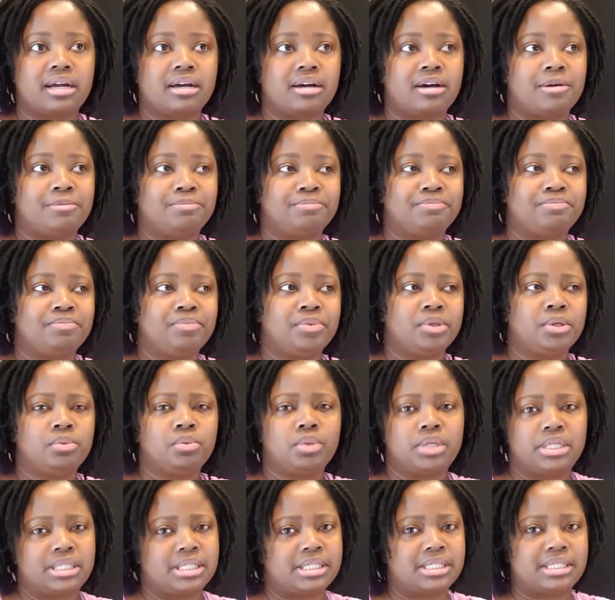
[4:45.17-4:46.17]

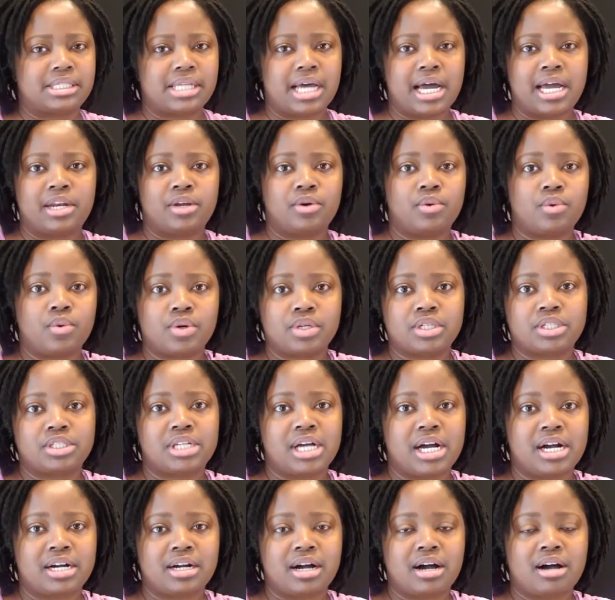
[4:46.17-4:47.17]

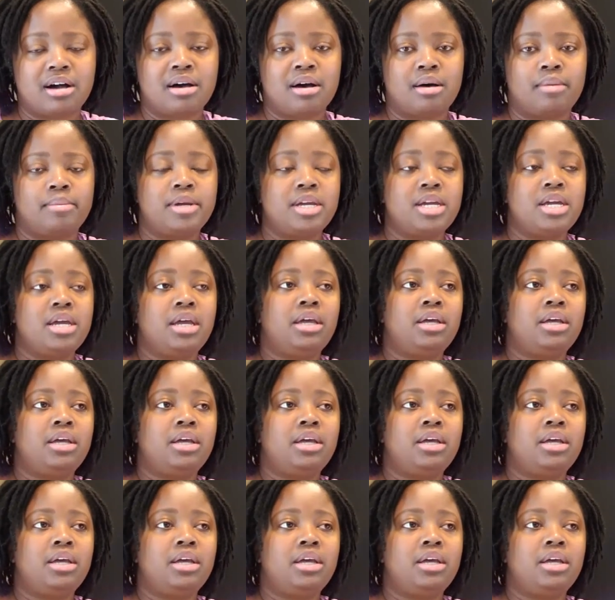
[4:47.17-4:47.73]
signingorder.com.